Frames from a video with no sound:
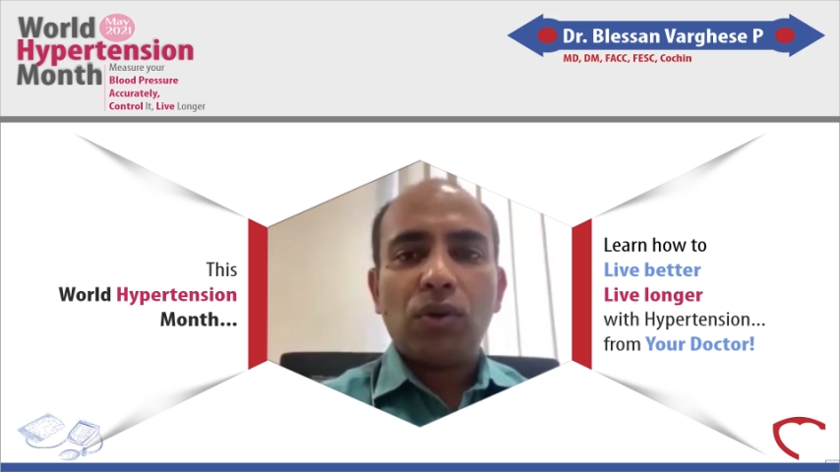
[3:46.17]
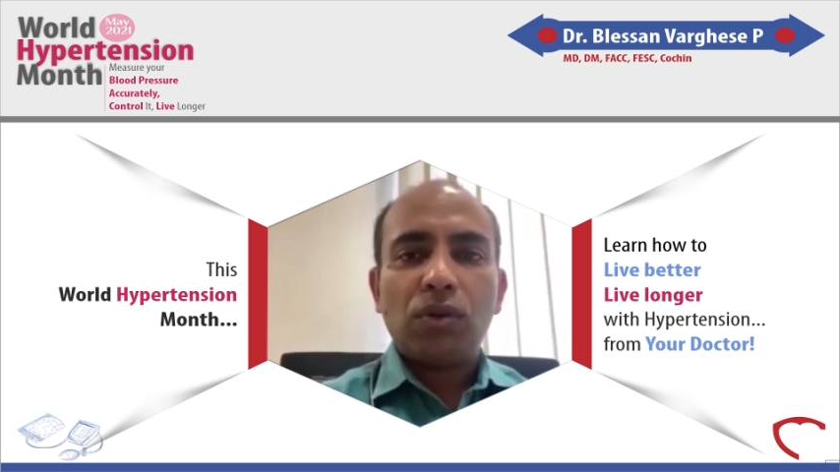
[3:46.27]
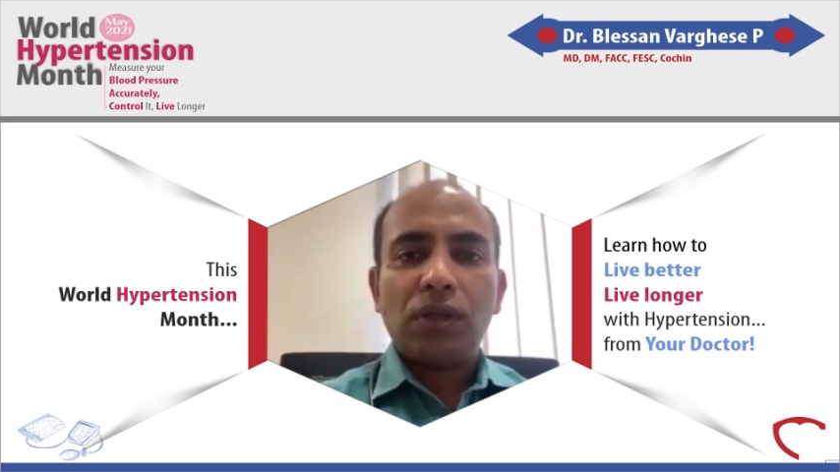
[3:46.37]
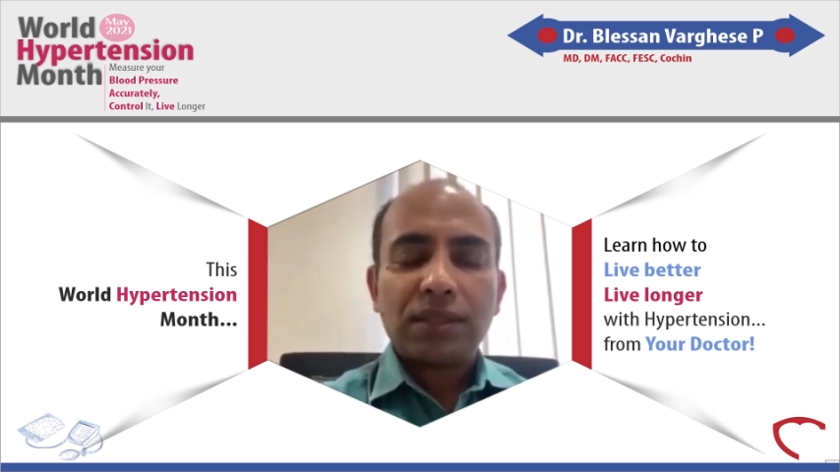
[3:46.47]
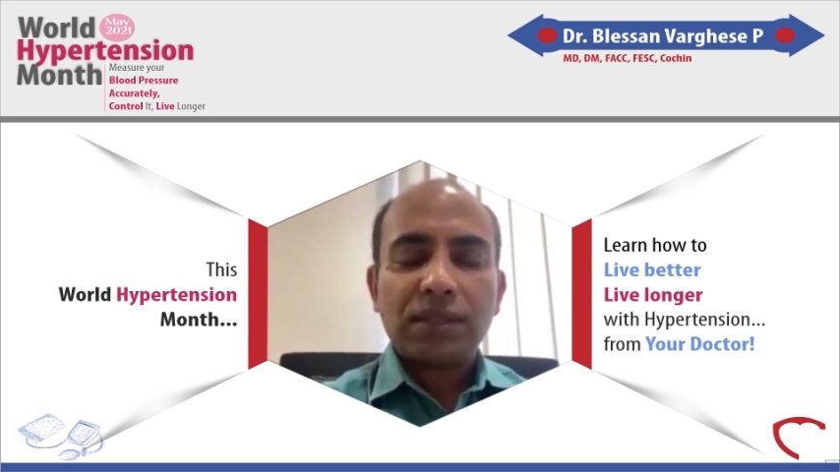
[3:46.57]

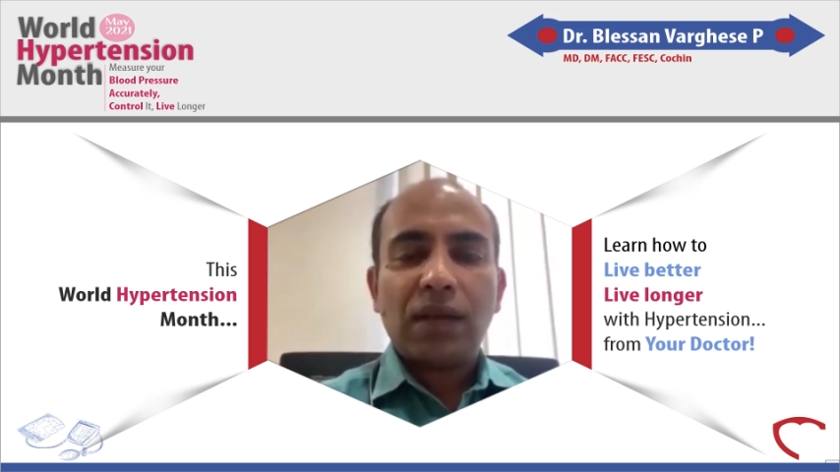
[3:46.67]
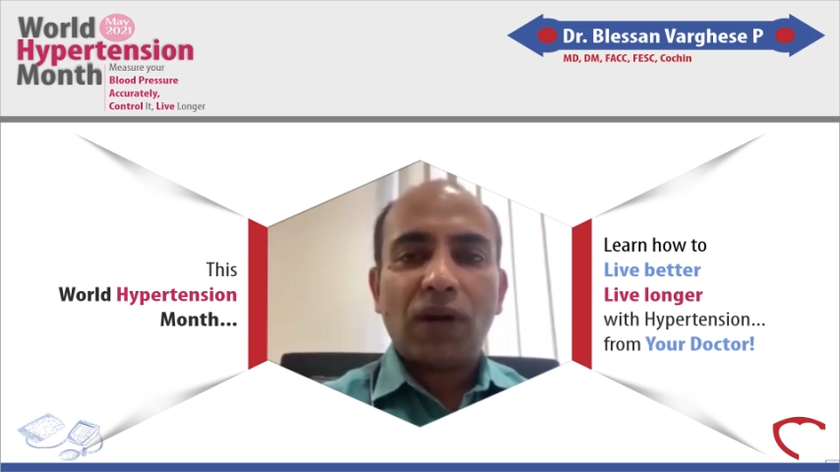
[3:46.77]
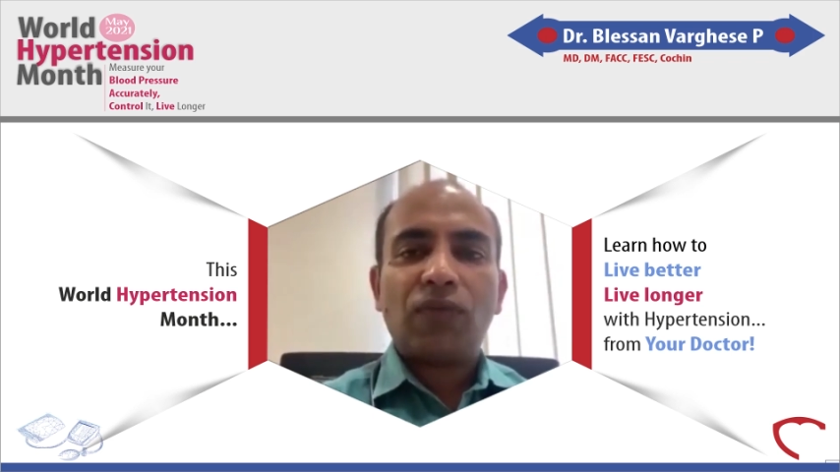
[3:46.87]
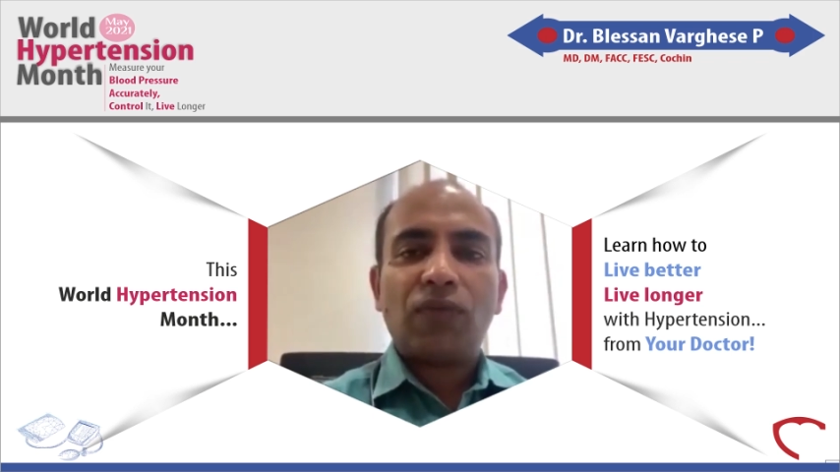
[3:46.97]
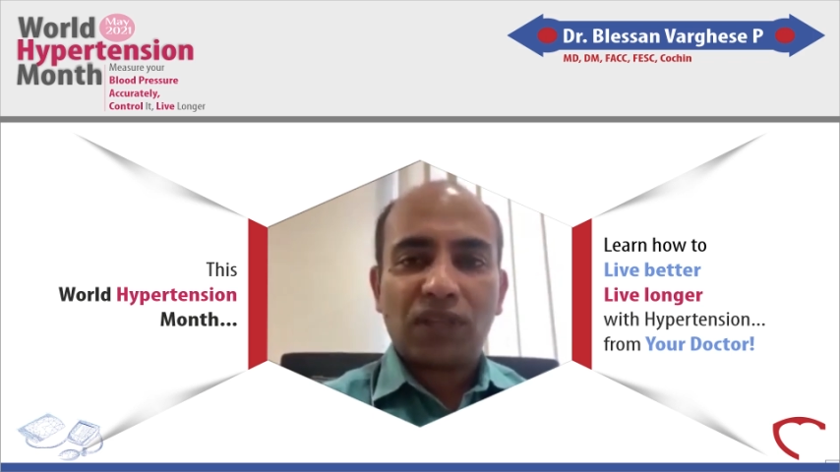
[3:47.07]
less than
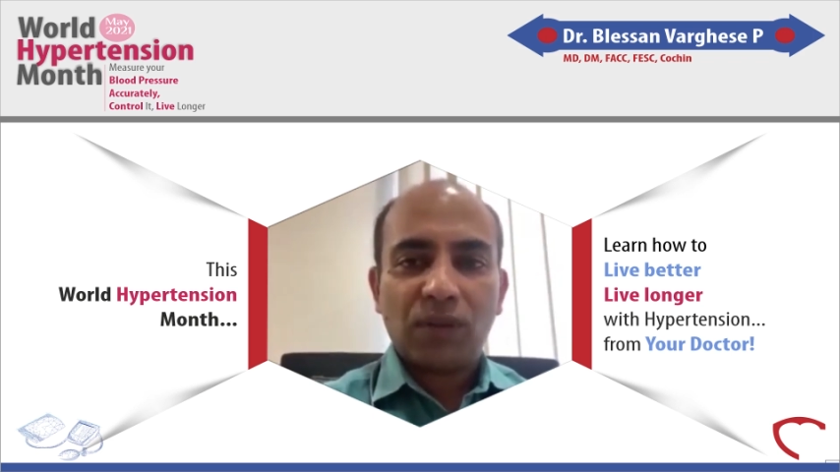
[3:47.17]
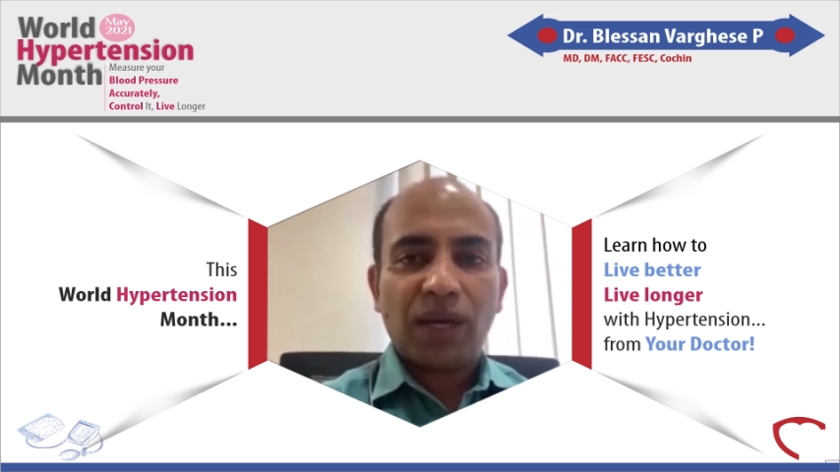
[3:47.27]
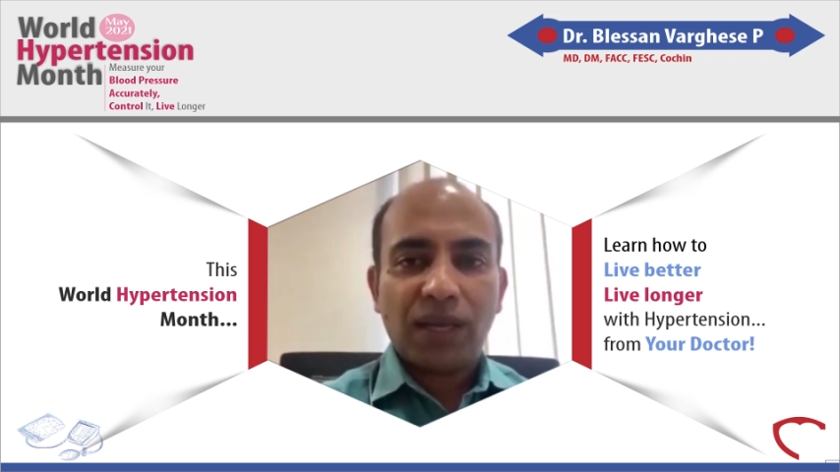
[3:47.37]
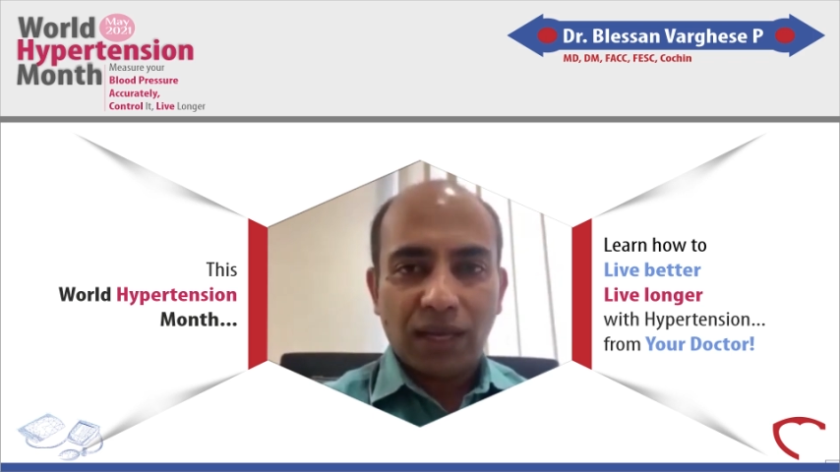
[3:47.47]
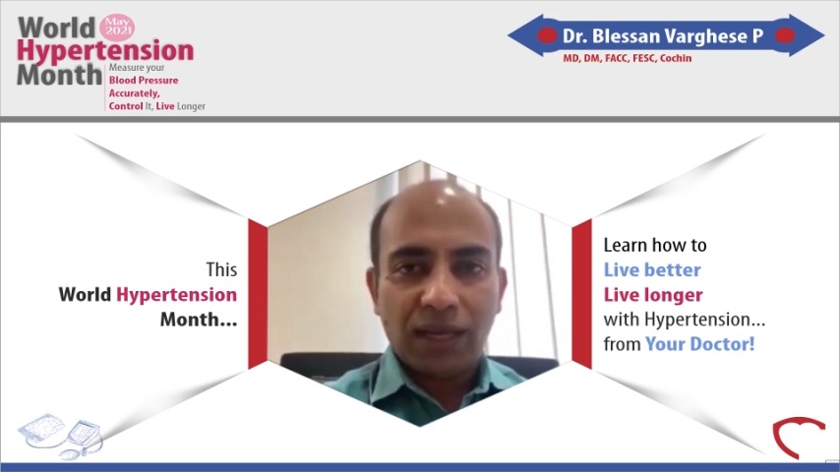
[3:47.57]
140
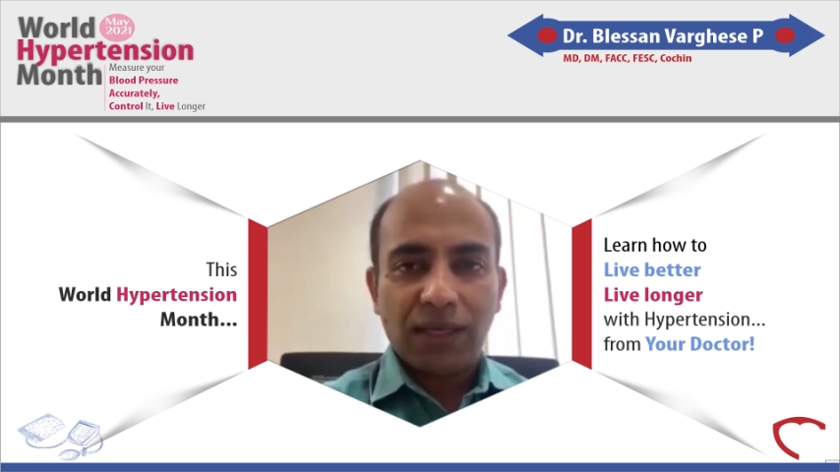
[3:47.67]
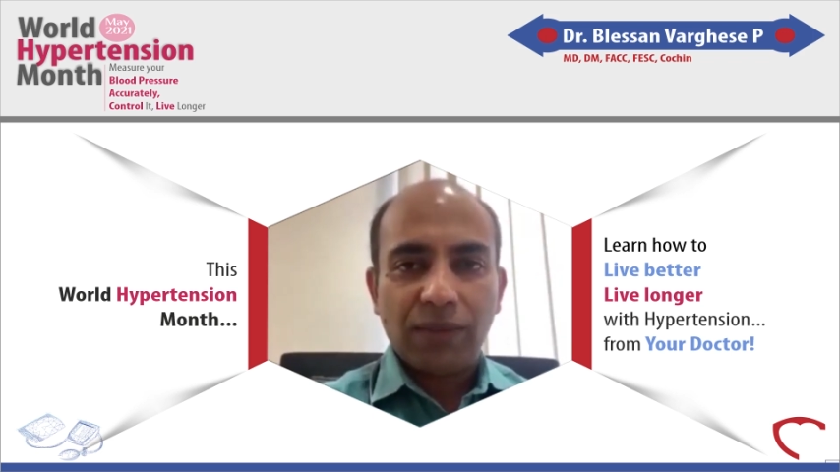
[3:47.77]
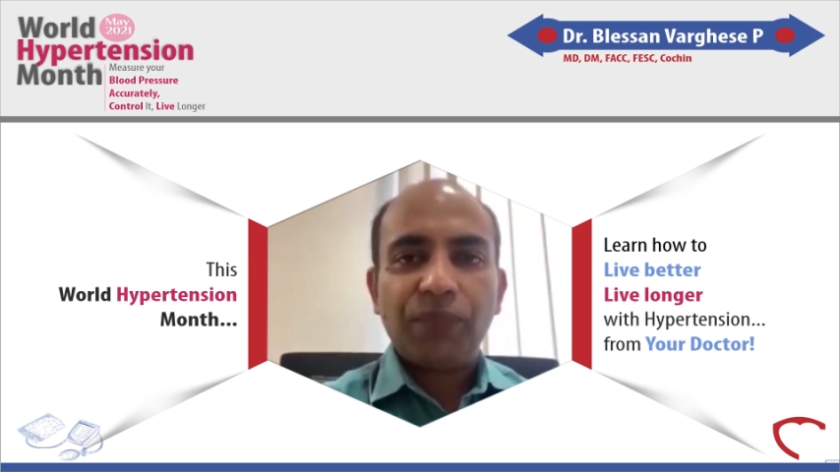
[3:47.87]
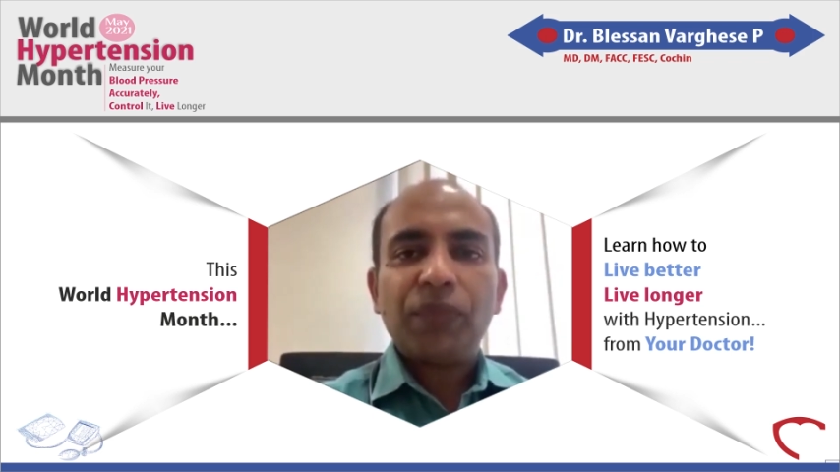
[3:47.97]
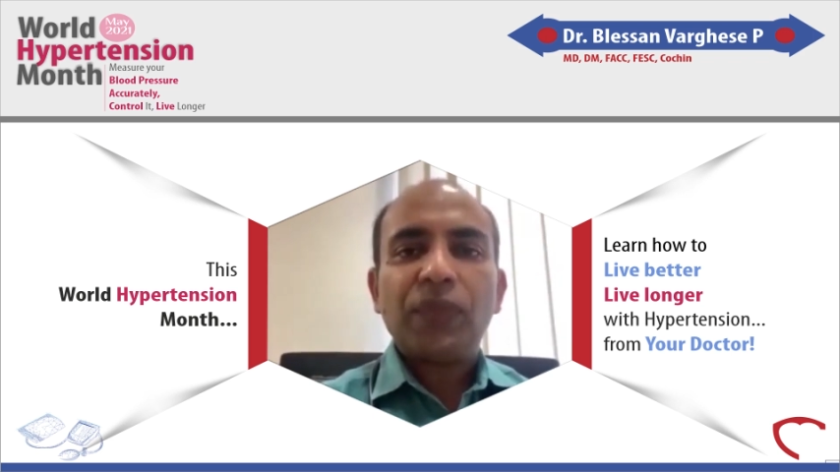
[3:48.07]
by 90.